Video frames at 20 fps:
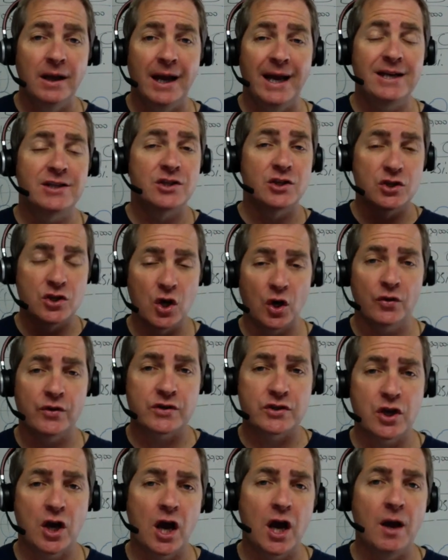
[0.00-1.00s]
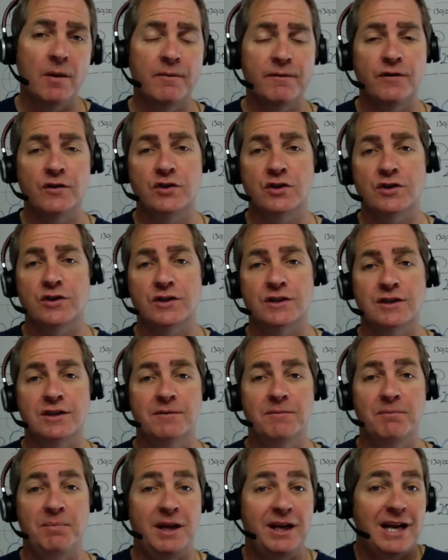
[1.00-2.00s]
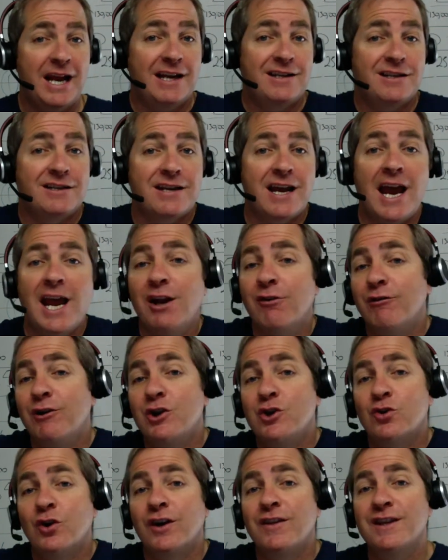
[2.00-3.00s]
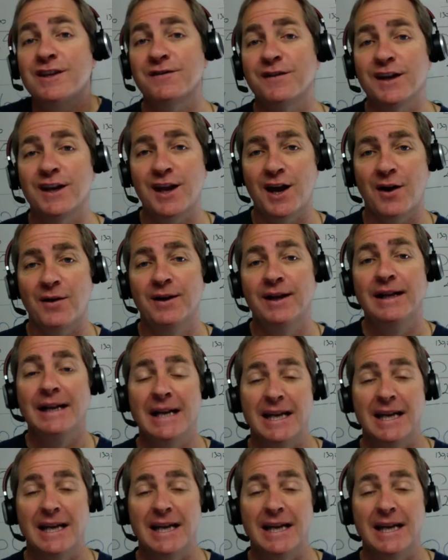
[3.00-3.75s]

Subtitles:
It's not the time for just being entertained or enjoying this video.